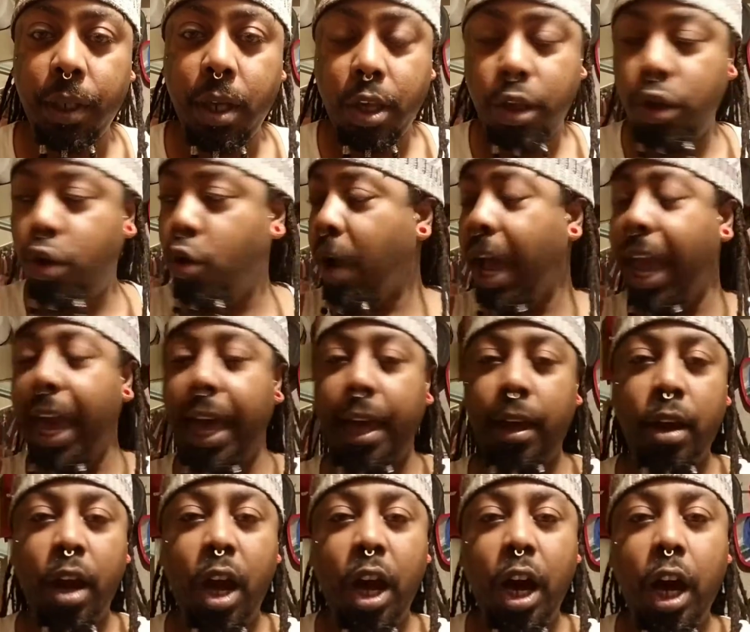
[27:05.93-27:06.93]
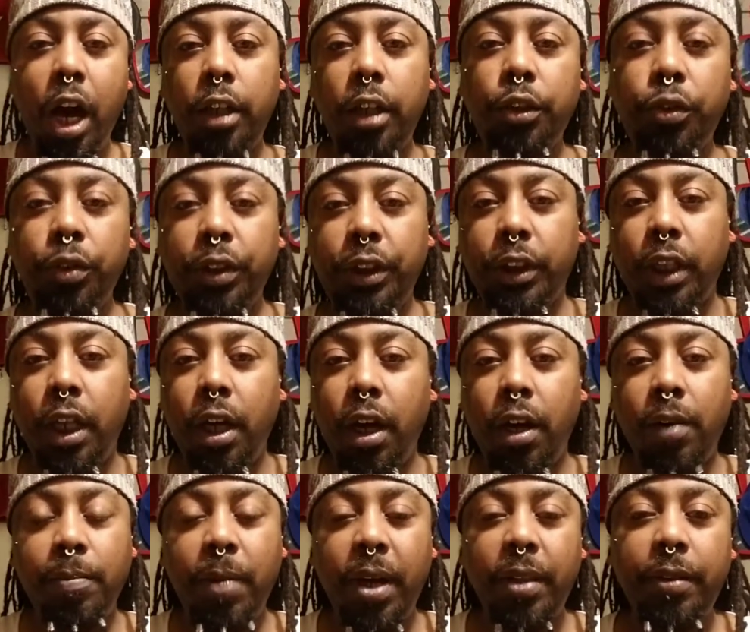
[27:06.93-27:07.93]
You had hundreds of
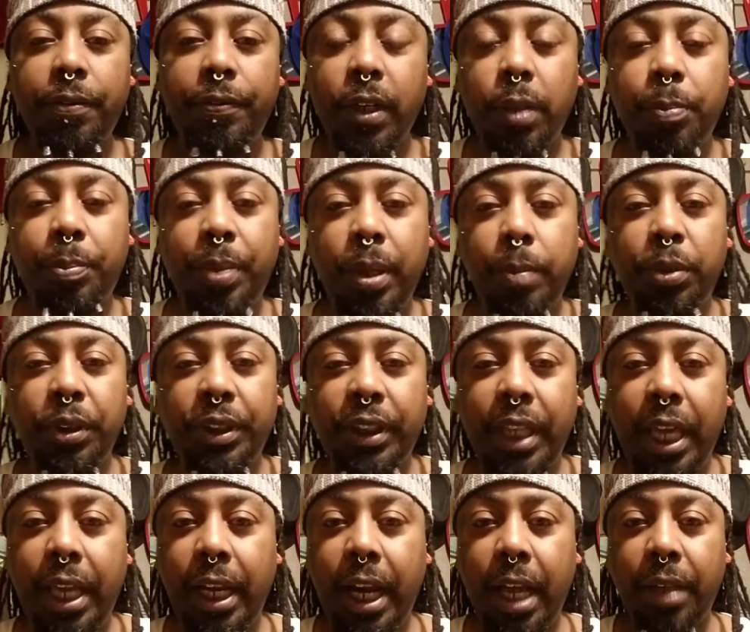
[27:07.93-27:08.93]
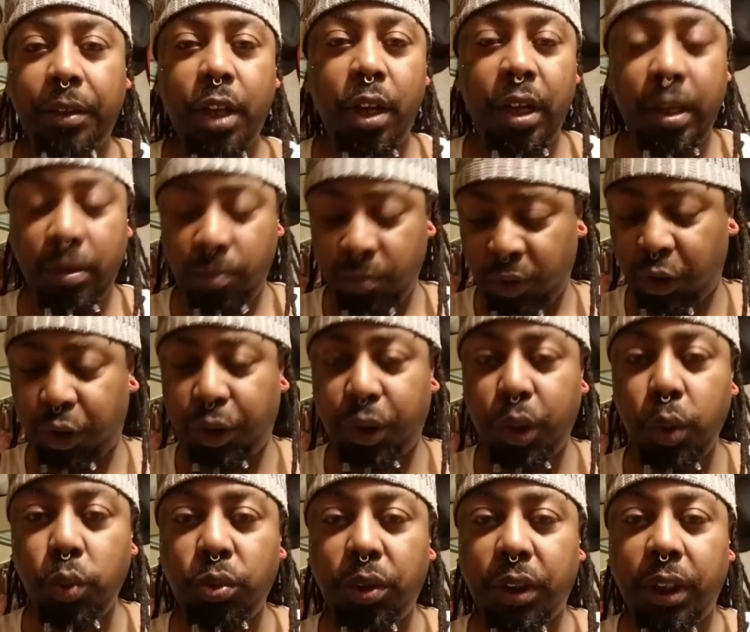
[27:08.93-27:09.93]
motherfucking people standing out there in
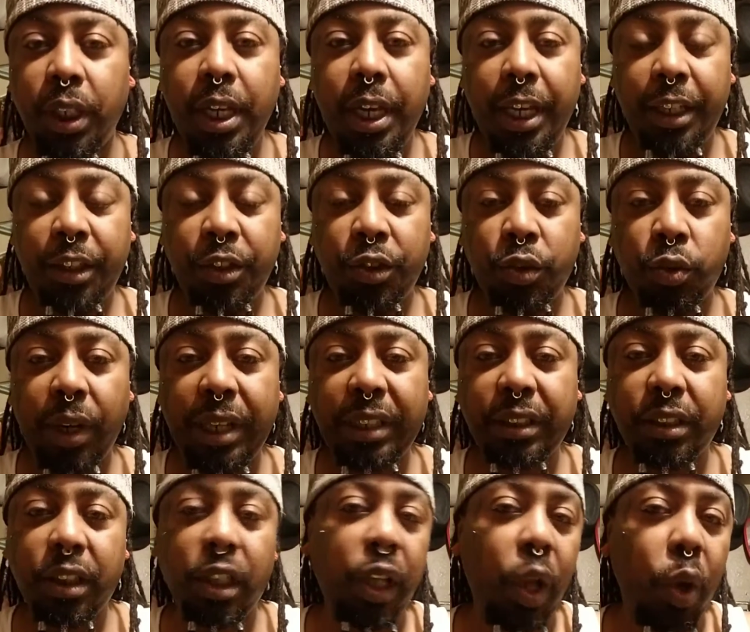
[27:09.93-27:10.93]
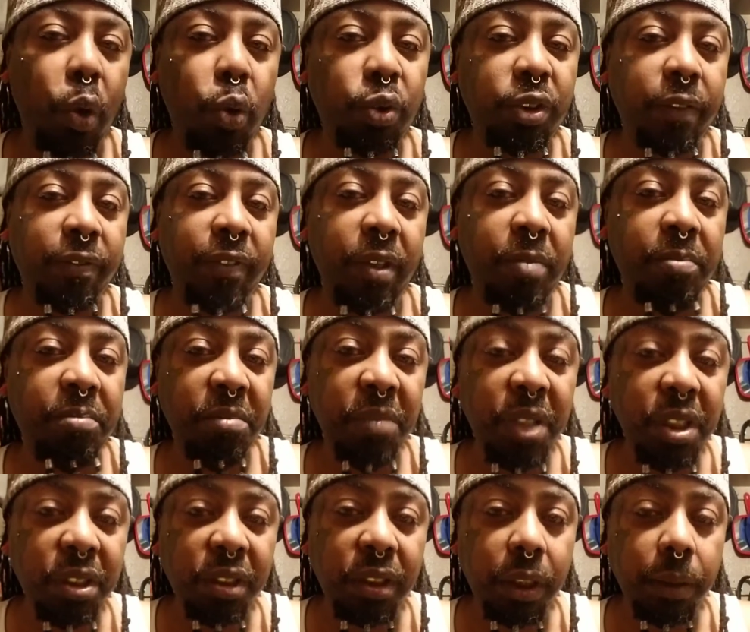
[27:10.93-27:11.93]
suits and dress clothes of the
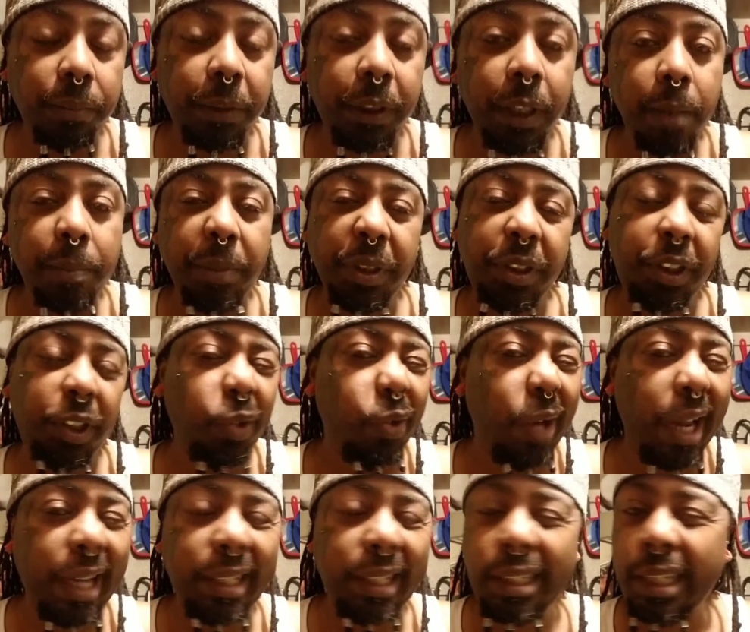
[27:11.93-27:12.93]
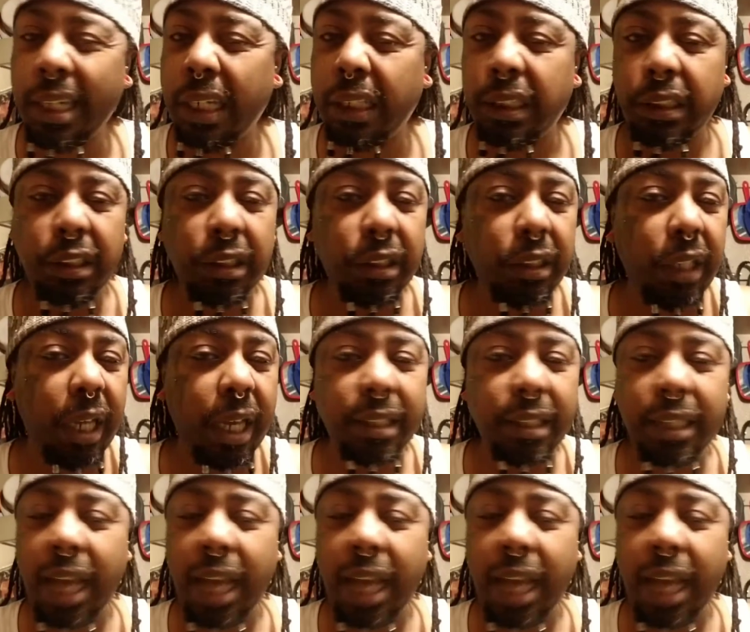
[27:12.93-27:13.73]
Muslims, but you ain't did shit.